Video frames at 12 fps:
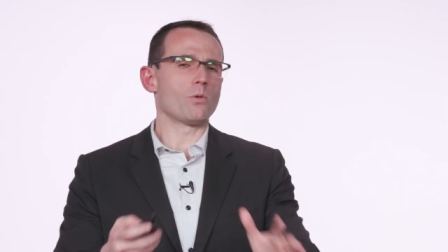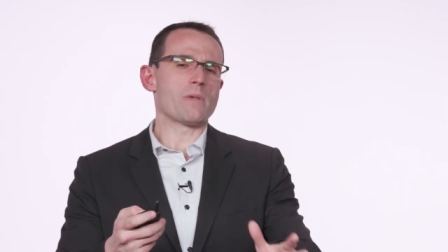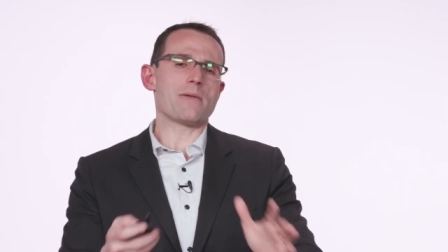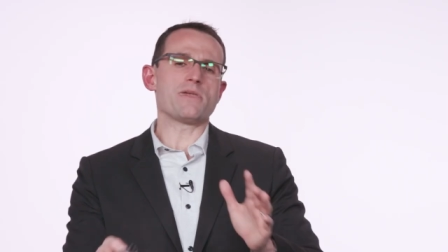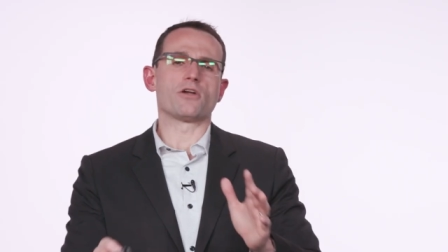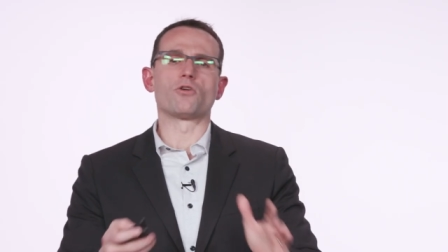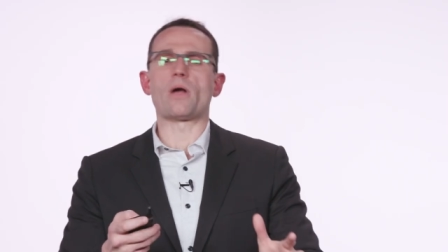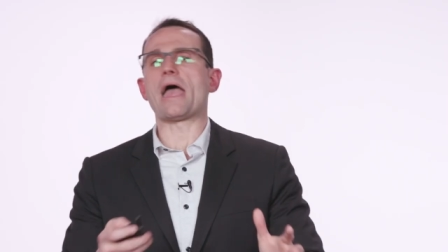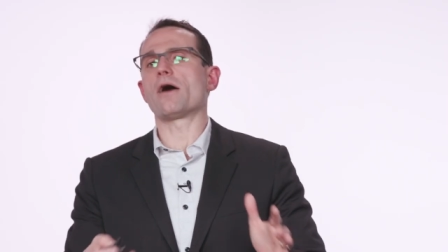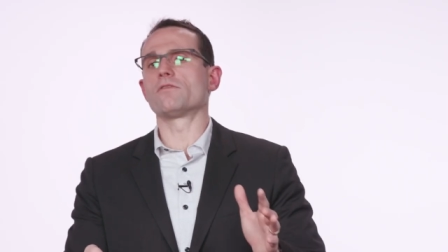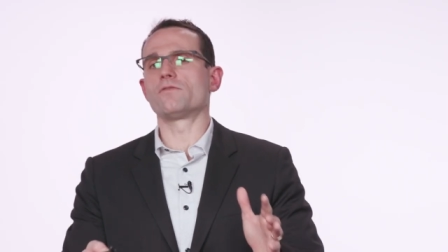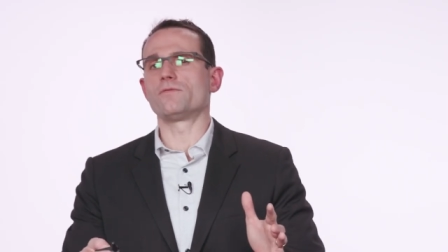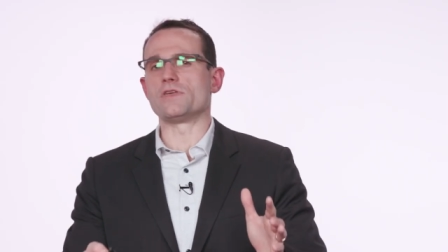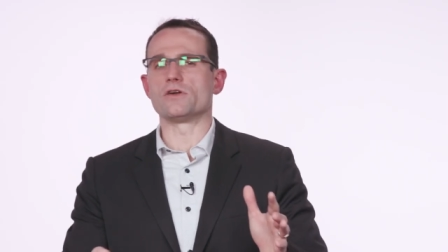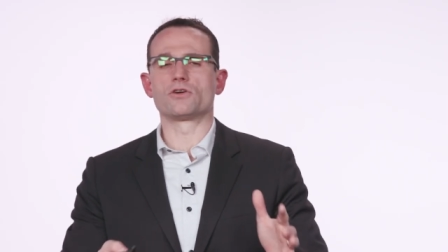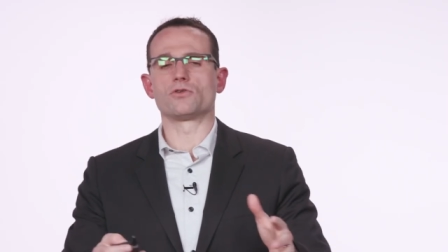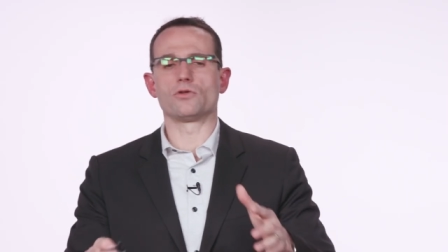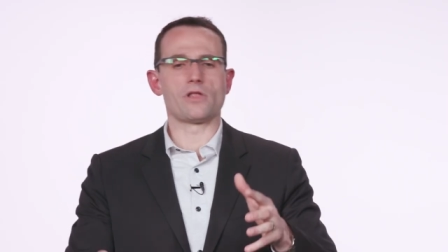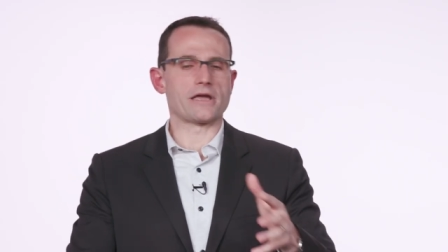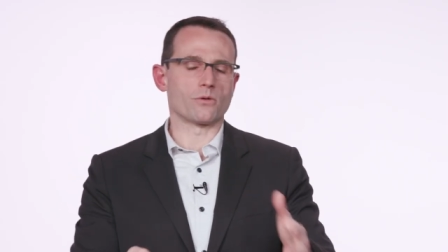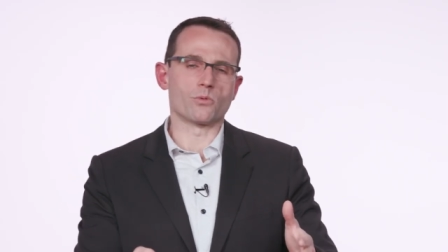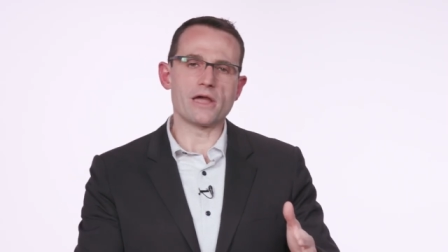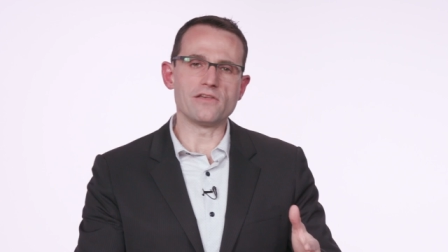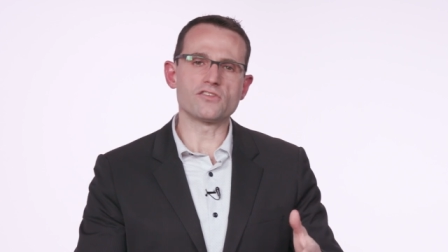well, maybe a ground vehicle like a
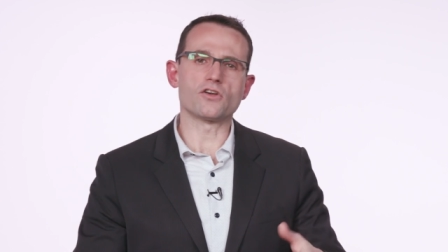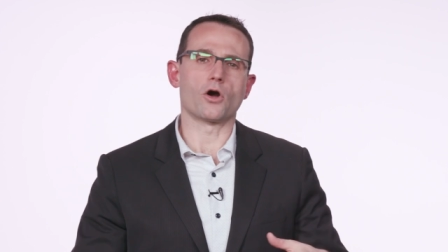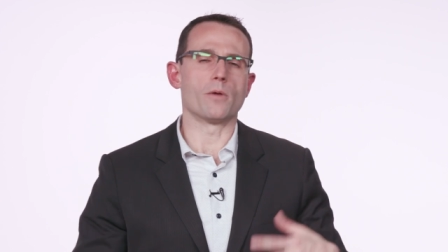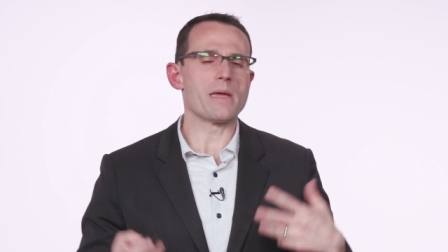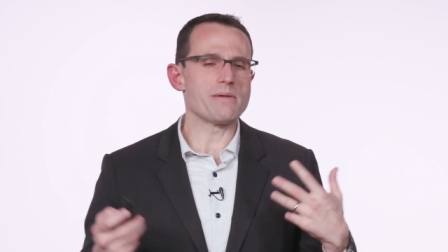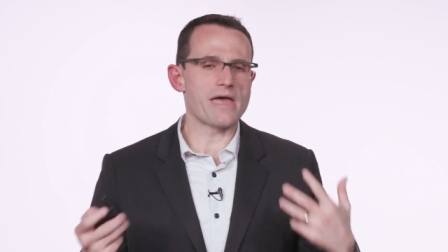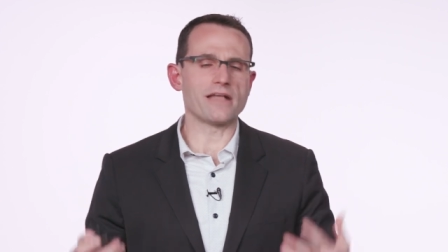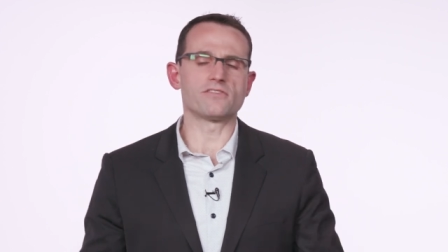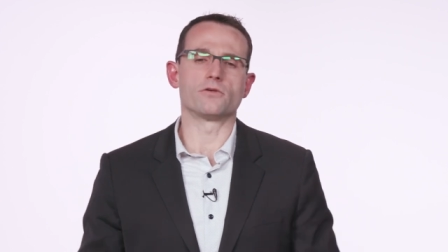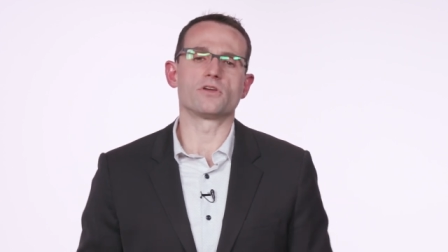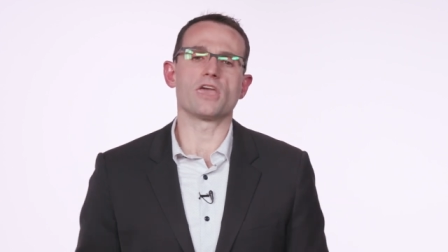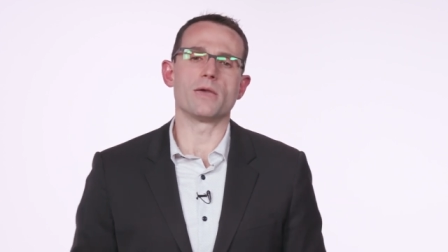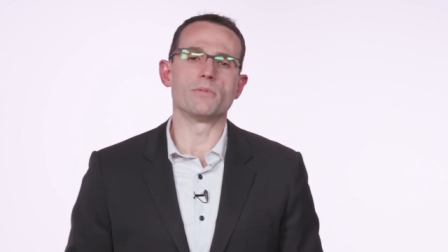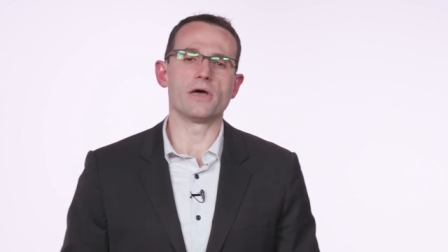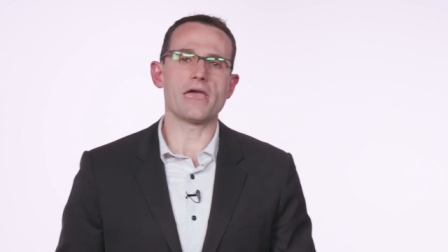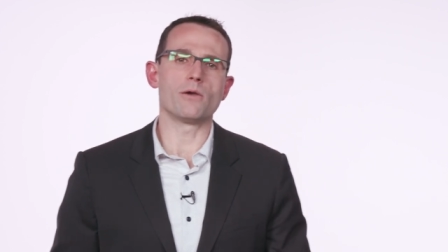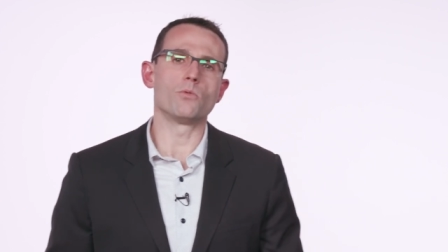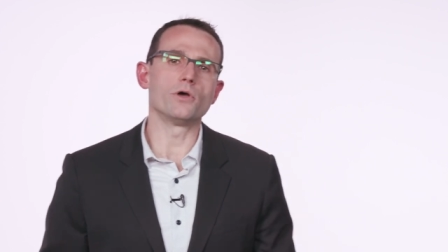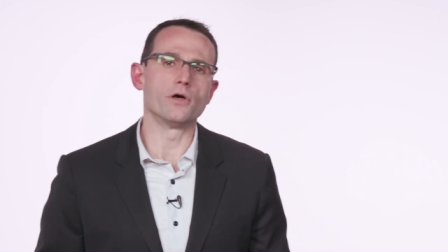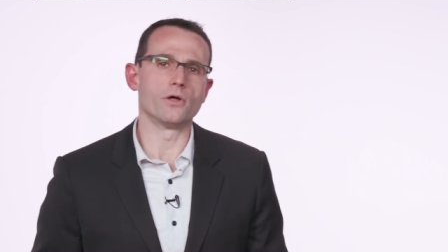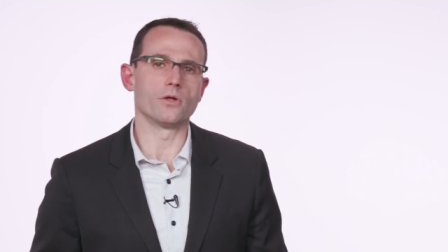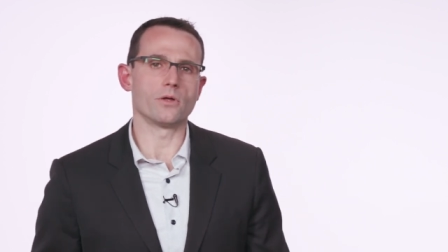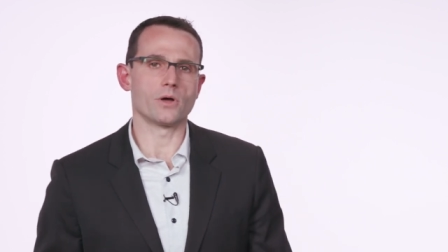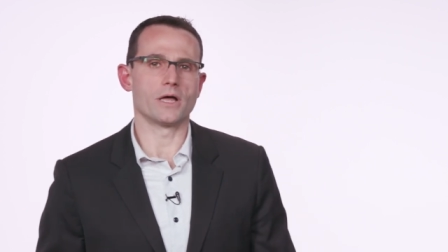race car, maybe that's okay, but hey,
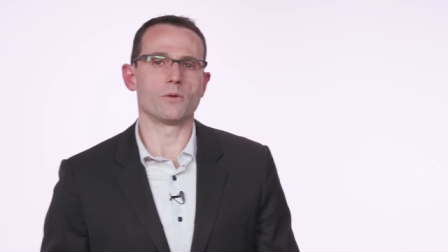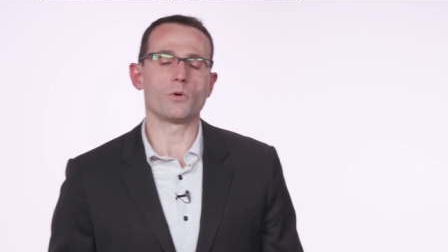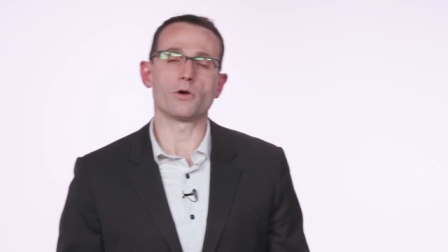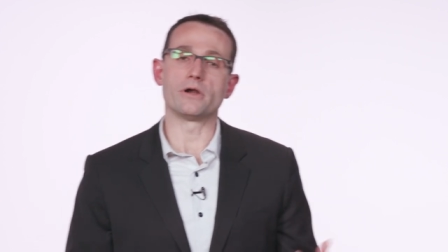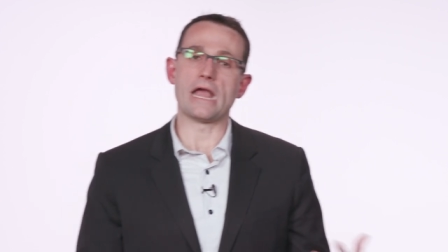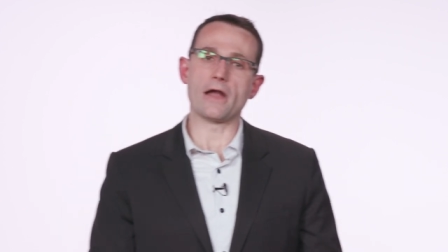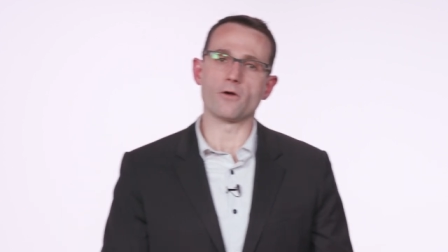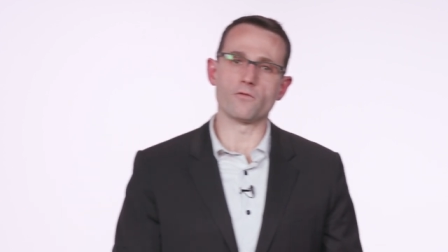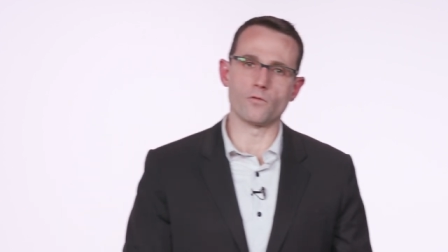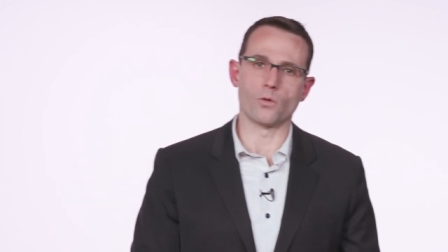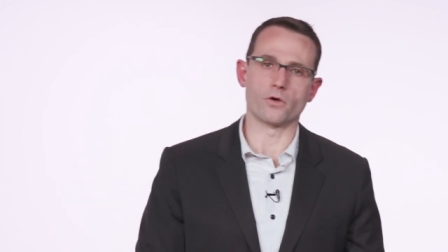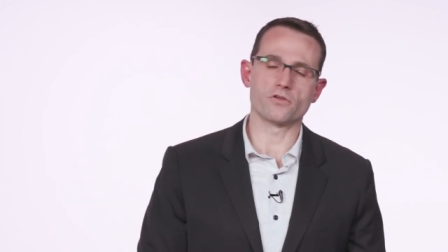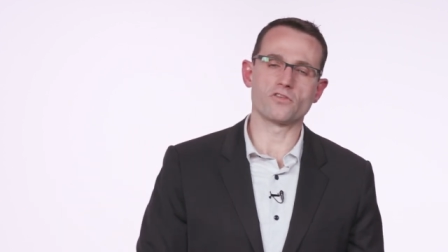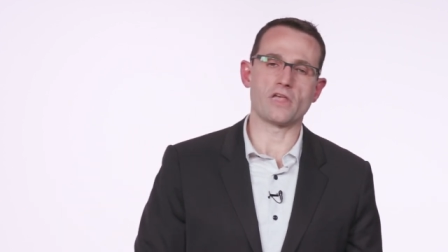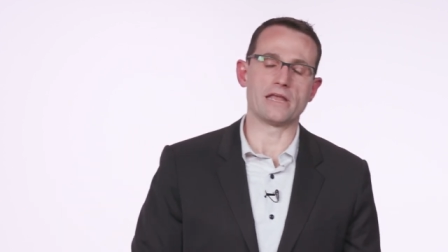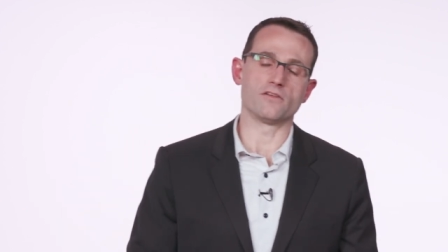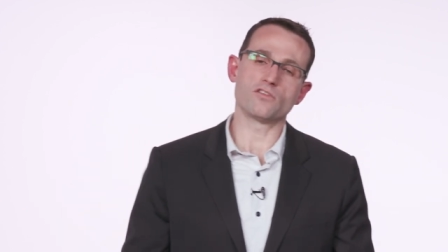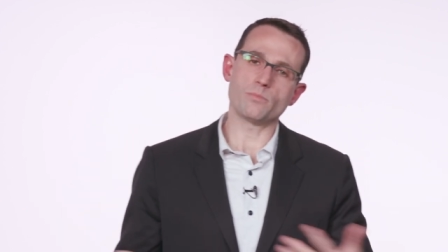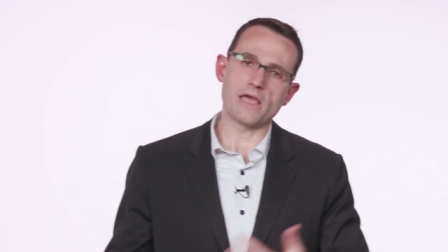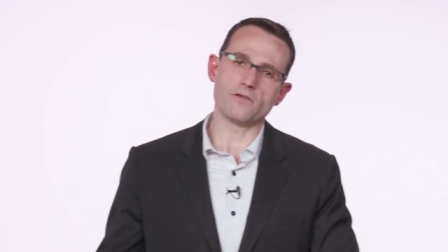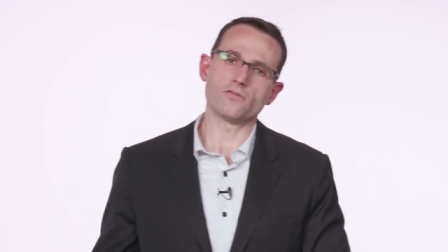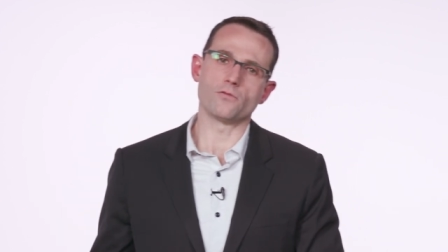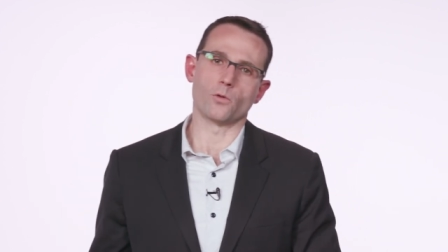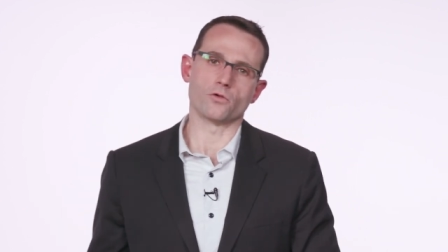Will, uh, we're an Air Force and a
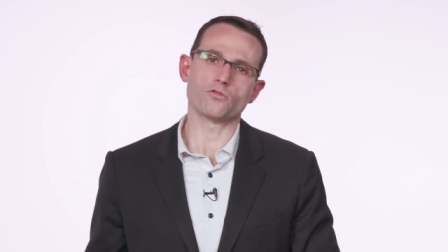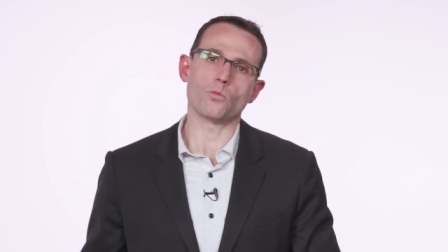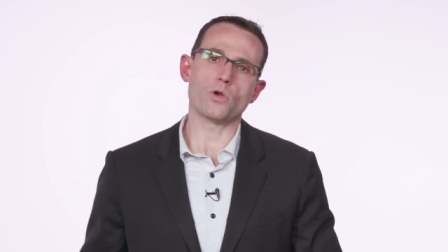Space Force.